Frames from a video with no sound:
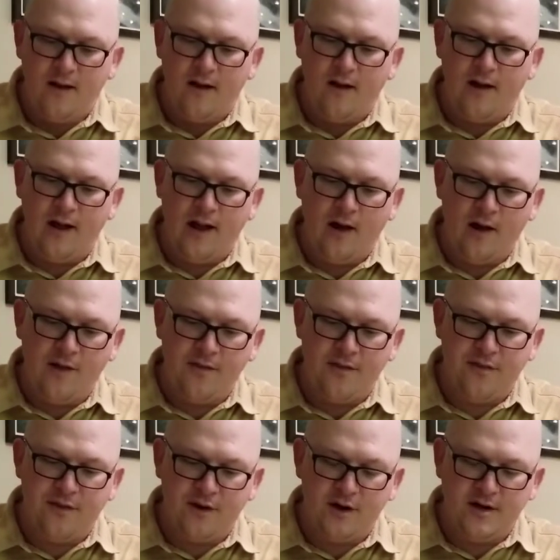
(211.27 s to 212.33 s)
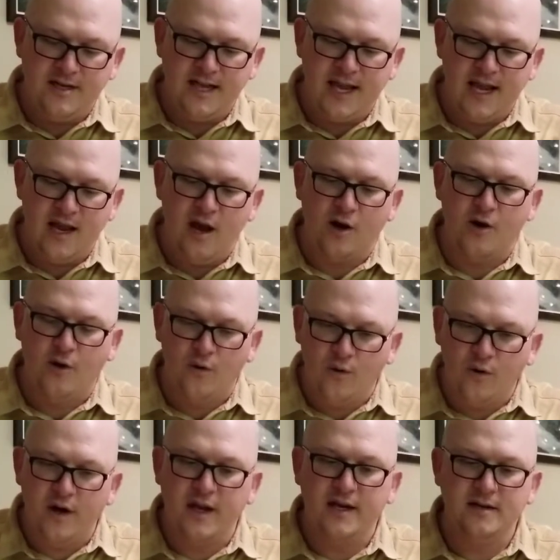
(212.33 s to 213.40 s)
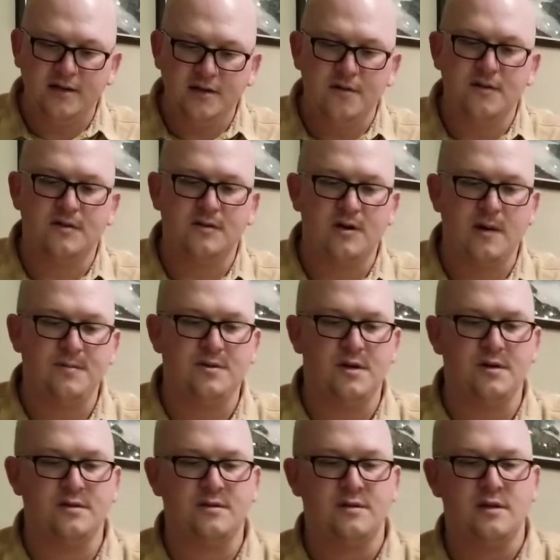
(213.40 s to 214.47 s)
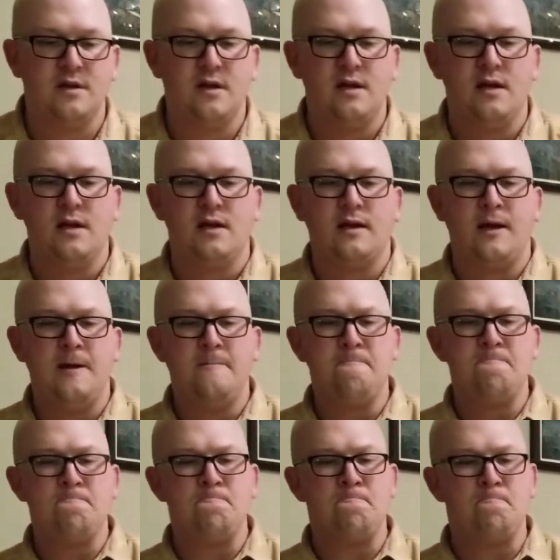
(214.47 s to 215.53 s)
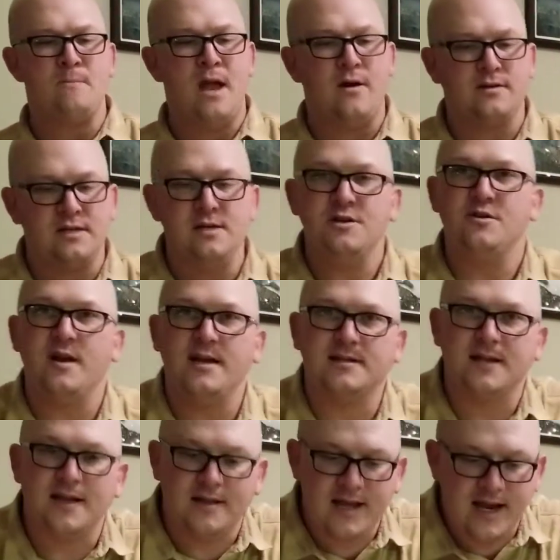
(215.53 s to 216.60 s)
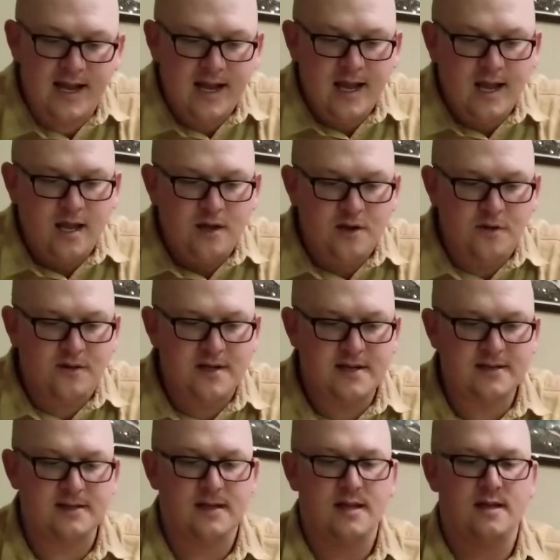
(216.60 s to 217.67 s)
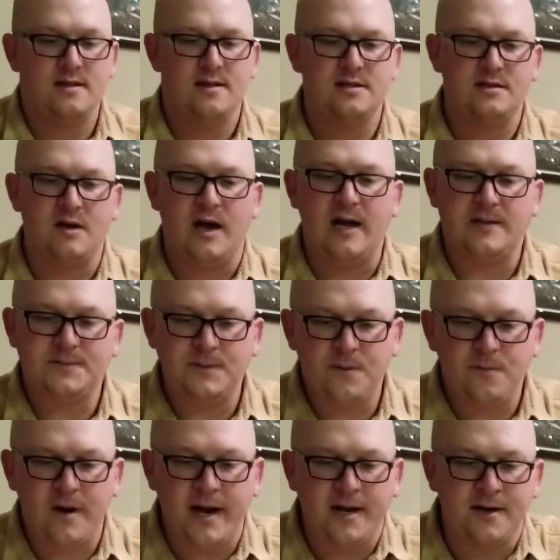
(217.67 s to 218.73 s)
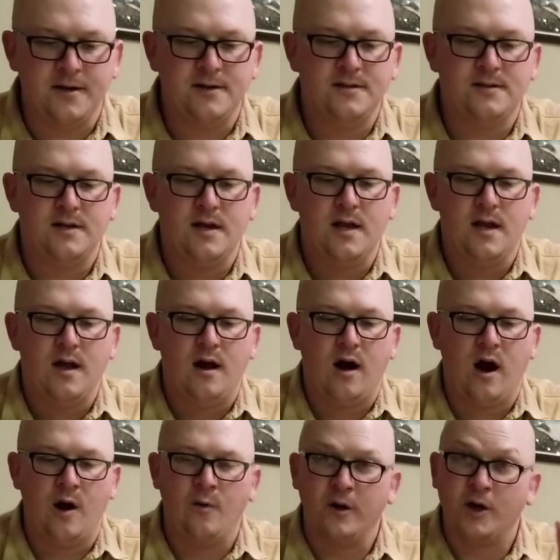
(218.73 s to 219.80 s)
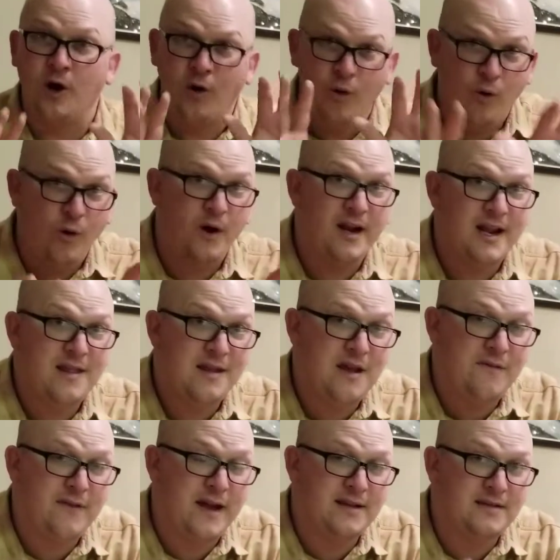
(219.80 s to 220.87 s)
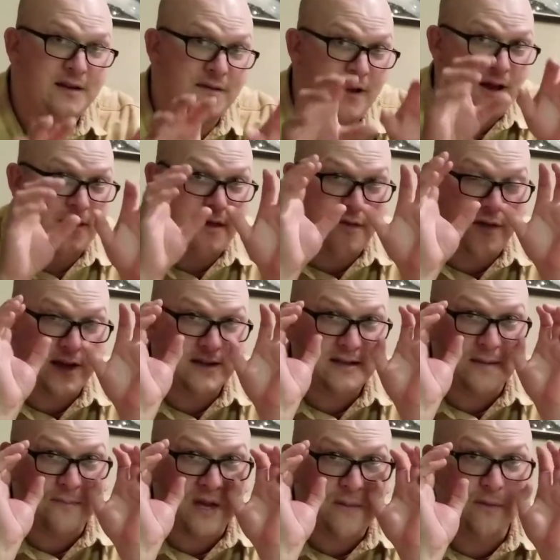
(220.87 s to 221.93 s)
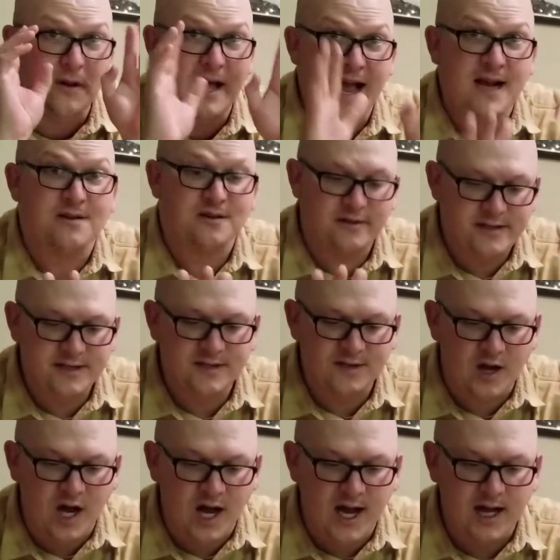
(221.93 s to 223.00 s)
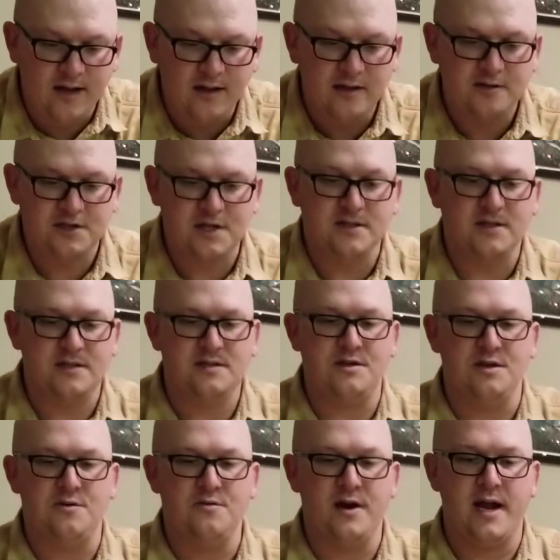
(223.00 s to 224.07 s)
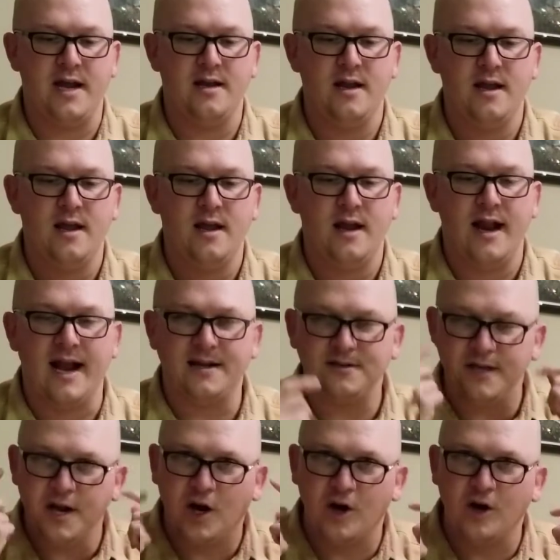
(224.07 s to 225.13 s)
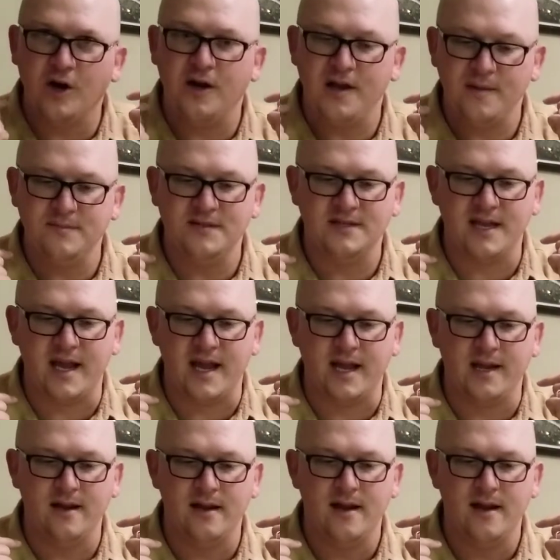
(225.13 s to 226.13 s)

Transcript: on the 3rd day according to the Scriptures. Okay? Now it's interesting that these gospel writers are recording the events of the things that people actually saw Jesus do, right? Actually heard him say.